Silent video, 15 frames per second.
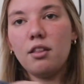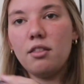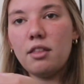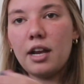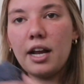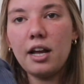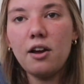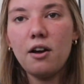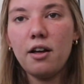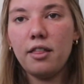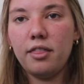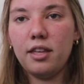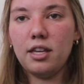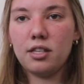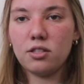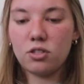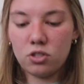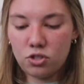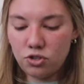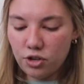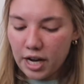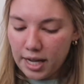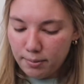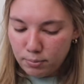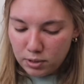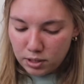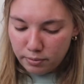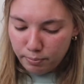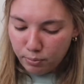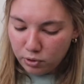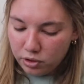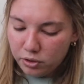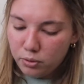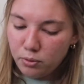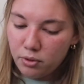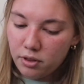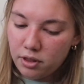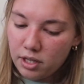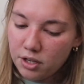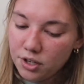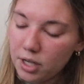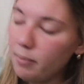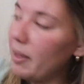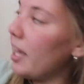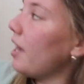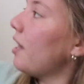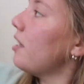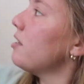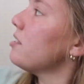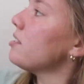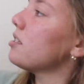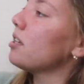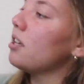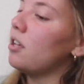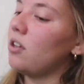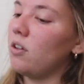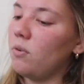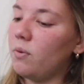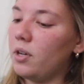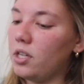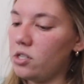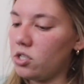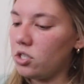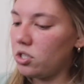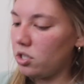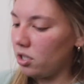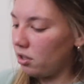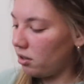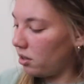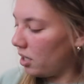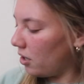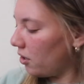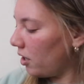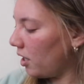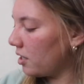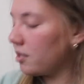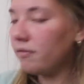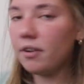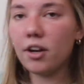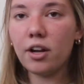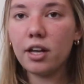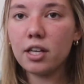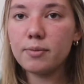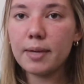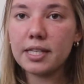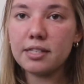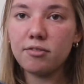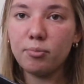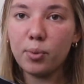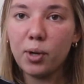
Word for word: then I got these striped blue Theory pants, which Theory is a very expensive